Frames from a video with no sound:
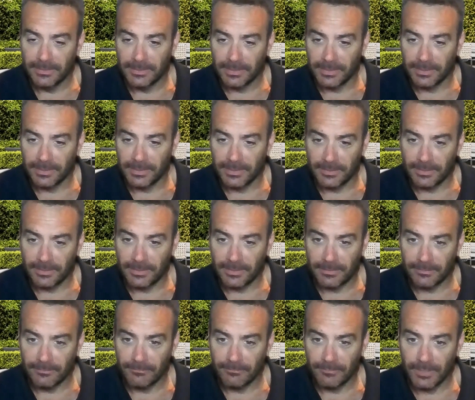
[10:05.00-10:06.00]
And
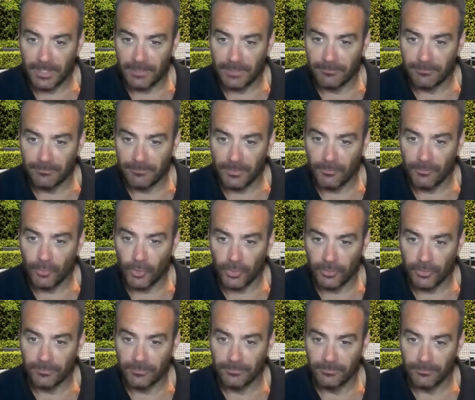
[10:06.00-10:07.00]
then, you've got
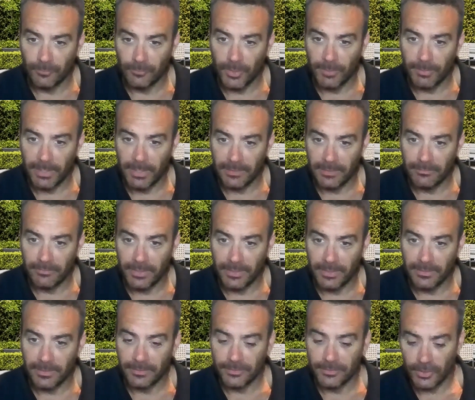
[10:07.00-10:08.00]
to repay the
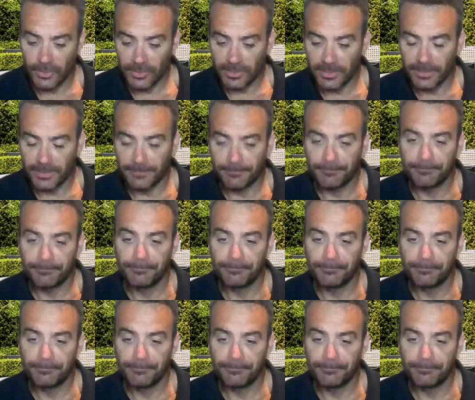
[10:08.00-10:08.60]
faith they showed in you.